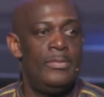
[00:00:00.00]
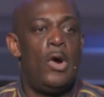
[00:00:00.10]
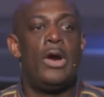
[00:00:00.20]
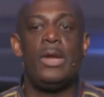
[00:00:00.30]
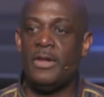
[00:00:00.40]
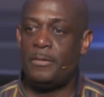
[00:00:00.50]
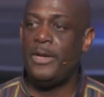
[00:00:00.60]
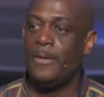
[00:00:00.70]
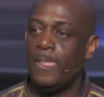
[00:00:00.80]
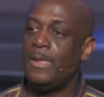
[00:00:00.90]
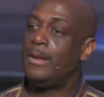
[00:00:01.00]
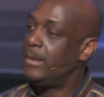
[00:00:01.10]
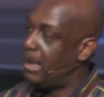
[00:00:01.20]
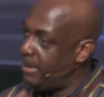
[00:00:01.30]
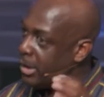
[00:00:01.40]
Are you with me?
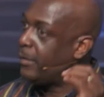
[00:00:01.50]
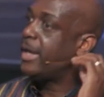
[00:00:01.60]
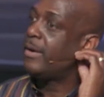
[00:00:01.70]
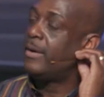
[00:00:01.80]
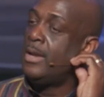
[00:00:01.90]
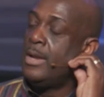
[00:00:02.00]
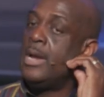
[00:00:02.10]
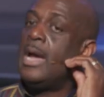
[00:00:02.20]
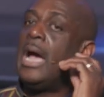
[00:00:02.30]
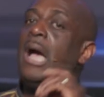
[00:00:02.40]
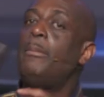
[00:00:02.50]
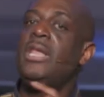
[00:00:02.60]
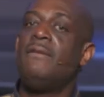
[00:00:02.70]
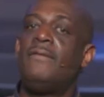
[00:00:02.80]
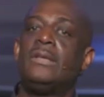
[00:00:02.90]
Let me go here. How
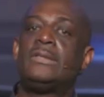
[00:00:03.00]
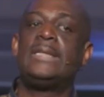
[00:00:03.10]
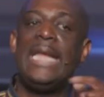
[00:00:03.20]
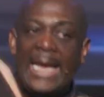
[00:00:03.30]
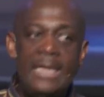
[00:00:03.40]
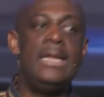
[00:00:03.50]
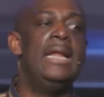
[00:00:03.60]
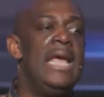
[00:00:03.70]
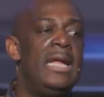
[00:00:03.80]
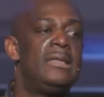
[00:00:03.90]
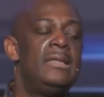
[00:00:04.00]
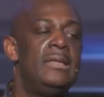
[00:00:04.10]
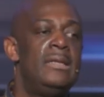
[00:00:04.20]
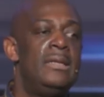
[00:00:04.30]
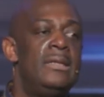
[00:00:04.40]
many of us in the net
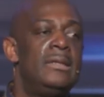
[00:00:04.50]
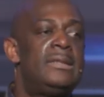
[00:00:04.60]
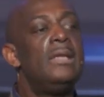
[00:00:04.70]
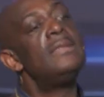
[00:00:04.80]
still